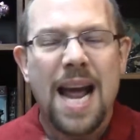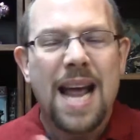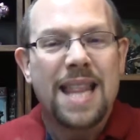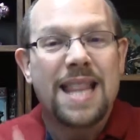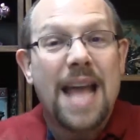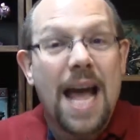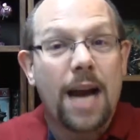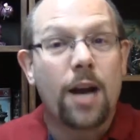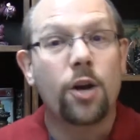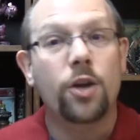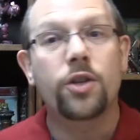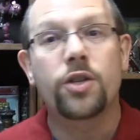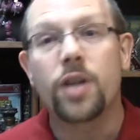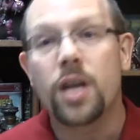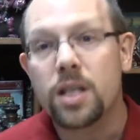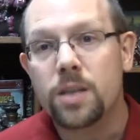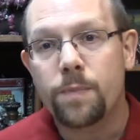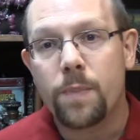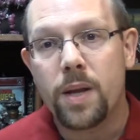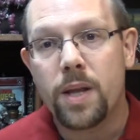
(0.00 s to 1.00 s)
That could
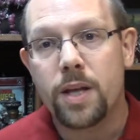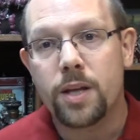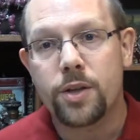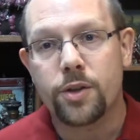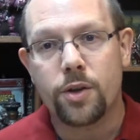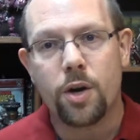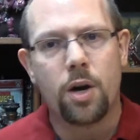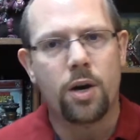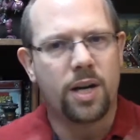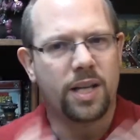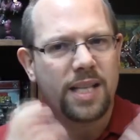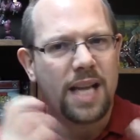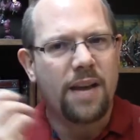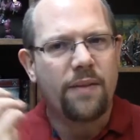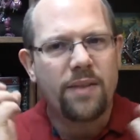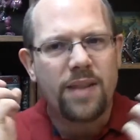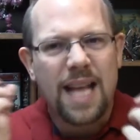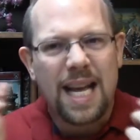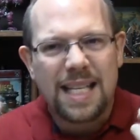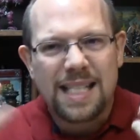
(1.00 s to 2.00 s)
just be the start, is
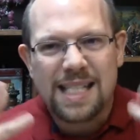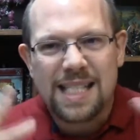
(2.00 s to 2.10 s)
having that